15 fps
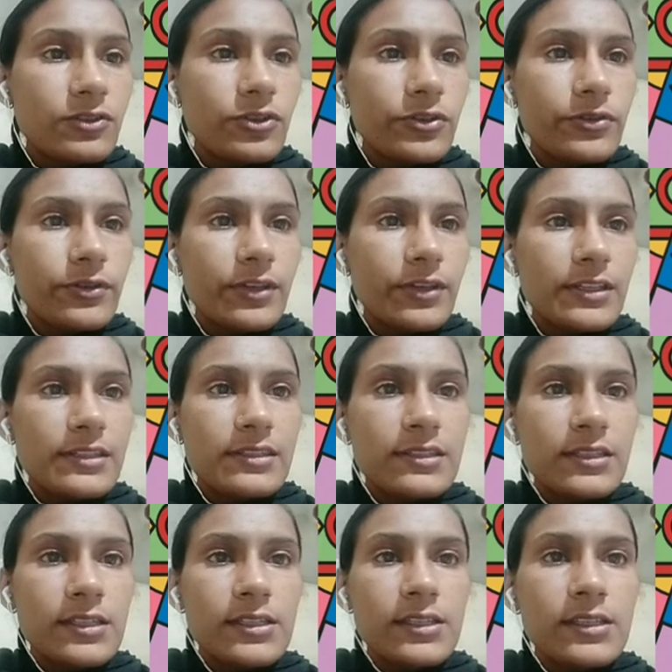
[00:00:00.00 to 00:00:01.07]
You can
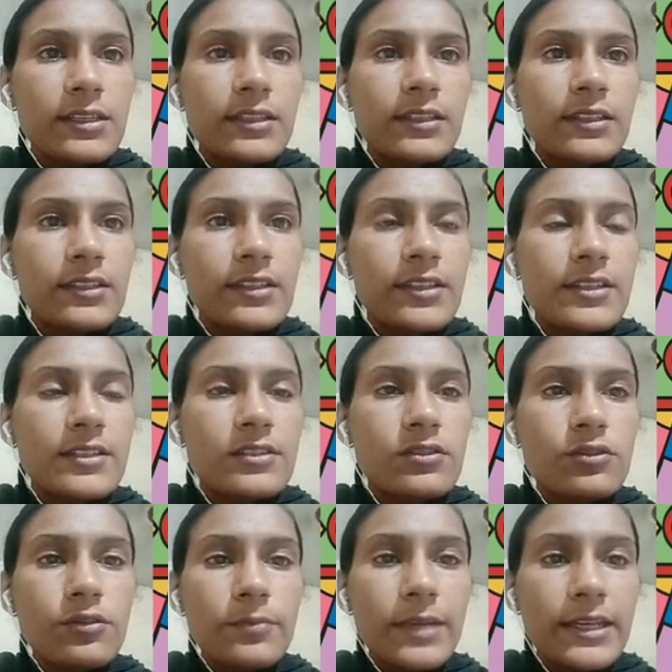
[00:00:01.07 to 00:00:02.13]
see here
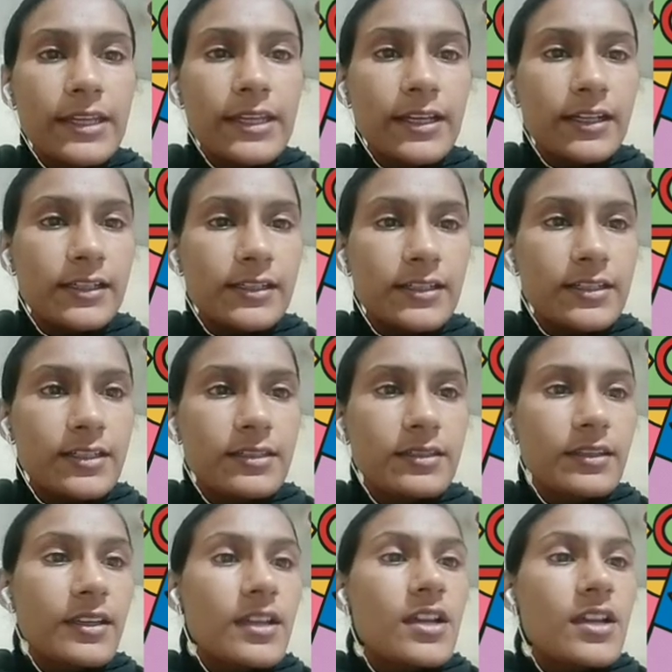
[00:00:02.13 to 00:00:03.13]
so many colors,